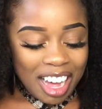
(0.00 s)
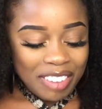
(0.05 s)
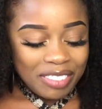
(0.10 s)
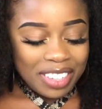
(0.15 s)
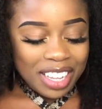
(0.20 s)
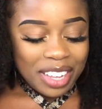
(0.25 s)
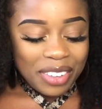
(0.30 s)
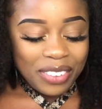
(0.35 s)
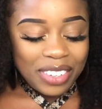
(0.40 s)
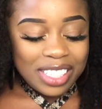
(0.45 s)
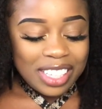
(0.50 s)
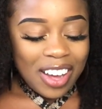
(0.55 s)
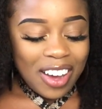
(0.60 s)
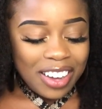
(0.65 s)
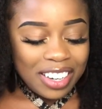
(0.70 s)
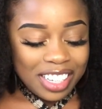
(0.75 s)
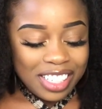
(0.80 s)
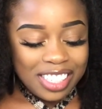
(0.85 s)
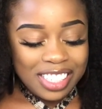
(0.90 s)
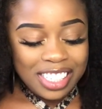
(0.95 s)
it was
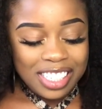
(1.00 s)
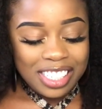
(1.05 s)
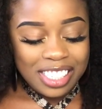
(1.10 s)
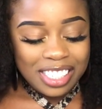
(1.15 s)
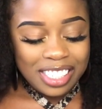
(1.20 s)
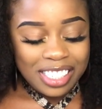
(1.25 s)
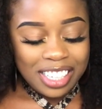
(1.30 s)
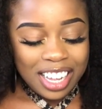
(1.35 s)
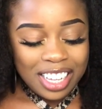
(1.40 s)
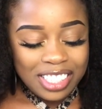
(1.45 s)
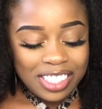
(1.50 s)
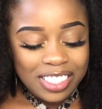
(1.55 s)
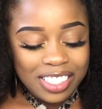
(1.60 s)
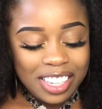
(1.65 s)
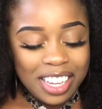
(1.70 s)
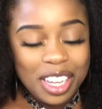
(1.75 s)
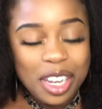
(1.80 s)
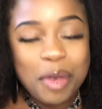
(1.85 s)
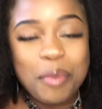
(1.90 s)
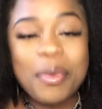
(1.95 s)
honestly such
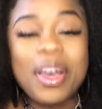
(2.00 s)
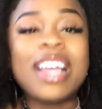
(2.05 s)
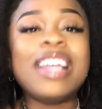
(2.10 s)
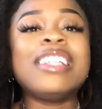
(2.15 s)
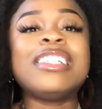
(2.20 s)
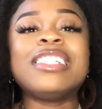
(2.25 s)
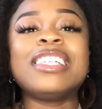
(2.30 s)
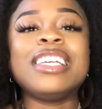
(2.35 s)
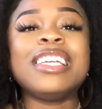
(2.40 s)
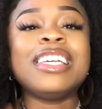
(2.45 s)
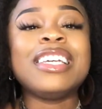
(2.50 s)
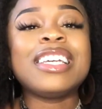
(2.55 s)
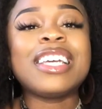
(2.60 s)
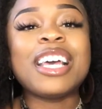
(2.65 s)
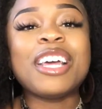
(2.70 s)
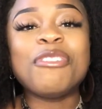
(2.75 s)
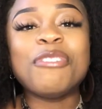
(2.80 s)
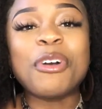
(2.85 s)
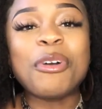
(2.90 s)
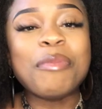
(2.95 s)
an amazing
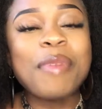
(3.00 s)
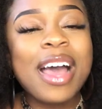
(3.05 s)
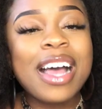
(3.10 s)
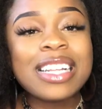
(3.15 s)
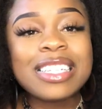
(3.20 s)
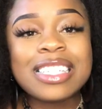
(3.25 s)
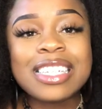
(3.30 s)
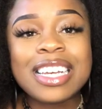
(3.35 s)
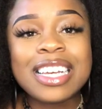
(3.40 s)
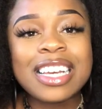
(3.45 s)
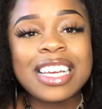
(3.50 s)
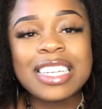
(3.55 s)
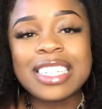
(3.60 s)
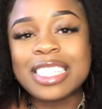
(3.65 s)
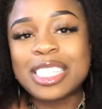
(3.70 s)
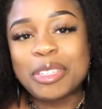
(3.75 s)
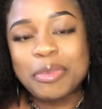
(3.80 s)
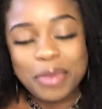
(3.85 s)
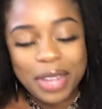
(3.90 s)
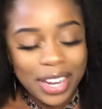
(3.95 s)
and romantic
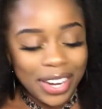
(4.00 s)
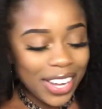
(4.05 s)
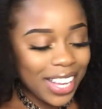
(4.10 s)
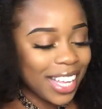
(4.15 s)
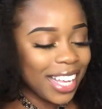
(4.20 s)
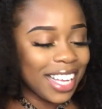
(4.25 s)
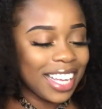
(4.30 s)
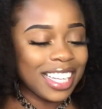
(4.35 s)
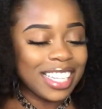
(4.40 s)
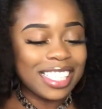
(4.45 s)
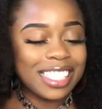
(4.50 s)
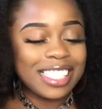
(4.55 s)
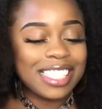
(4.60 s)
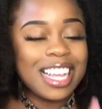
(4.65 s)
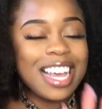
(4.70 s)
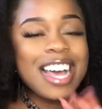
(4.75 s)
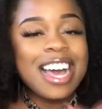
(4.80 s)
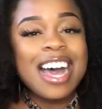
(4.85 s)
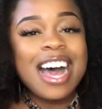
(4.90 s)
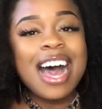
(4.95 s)
experience.
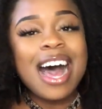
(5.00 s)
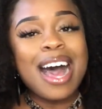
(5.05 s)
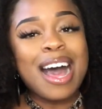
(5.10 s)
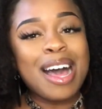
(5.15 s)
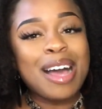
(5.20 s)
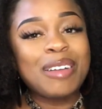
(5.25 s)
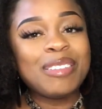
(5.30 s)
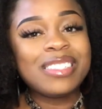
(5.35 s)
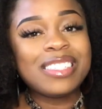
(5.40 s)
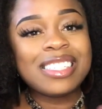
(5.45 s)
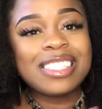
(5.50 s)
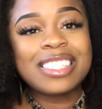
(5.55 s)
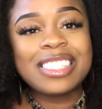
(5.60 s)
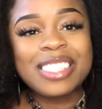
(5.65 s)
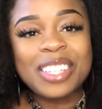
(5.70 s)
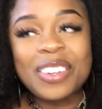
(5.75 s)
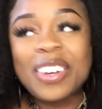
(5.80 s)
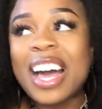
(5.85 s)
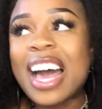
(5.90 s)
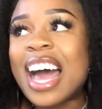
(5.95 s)
I'm just
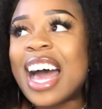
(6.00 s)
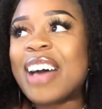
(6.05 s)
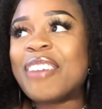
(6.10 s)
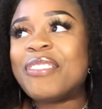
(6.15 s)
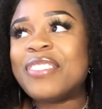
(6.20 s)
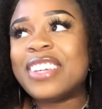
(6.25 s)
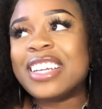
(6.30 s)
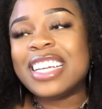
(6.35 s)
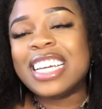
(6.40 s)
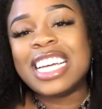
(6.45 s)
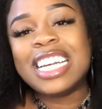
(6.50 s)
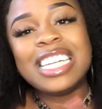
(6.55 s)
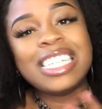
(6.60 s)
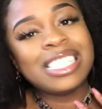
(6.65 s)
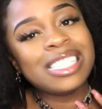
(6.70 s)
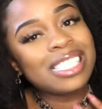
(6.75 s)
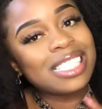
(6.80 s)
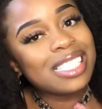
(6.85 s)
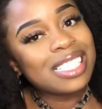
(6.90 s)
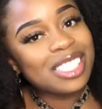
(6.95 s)
so happy and
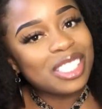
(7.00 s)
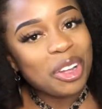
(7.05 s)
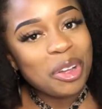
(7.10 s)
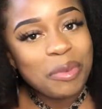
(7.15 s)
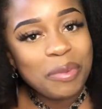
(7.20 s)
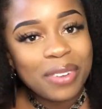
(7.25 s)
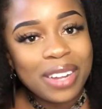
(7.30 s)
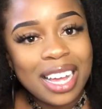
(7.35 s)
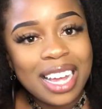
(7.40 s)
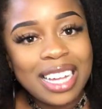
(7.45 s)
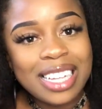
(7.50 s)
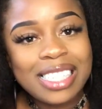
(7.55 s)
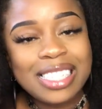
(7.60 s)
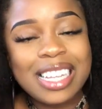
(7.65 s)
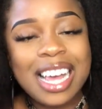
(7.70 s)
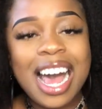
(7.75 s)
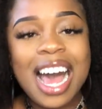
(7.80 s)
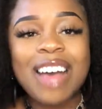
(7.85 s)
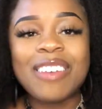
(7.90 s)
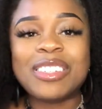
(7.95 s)
just so blessed
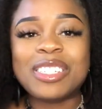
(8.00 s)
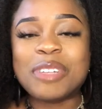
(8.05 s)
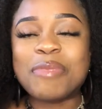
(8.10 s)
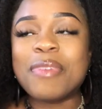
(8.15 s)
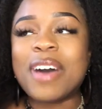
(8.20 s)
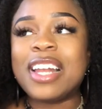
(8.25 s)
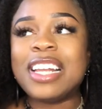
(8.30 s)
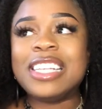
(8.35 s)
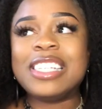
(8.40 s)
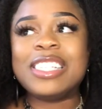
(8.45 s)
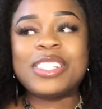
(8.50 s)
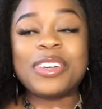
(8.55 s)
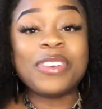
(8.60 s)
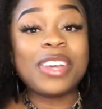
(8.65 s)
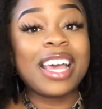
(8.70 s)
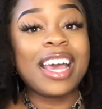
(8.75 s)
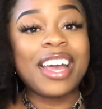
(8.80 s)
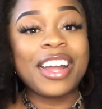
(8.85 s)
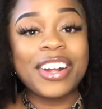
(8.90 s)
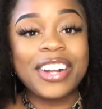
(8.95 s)
to have somebody so
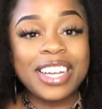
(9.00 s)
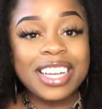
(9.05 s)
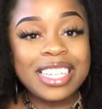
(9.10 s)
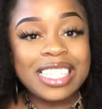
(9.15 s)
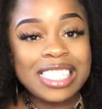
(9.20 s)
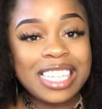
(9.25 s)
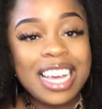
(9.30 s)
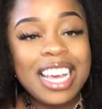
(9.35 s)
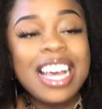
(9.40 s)
caring.